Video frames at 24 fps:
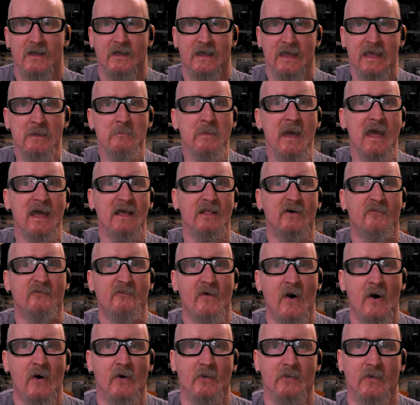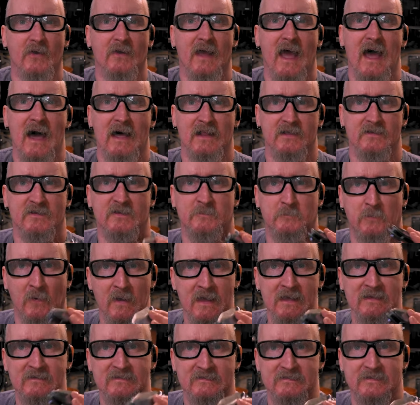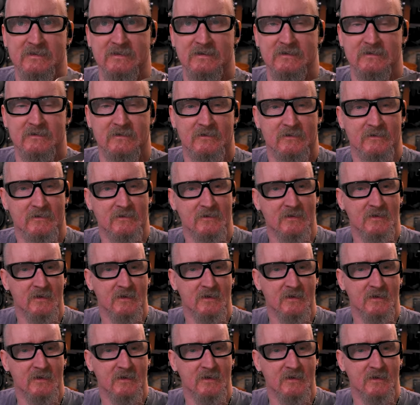He made a folder out of spring steel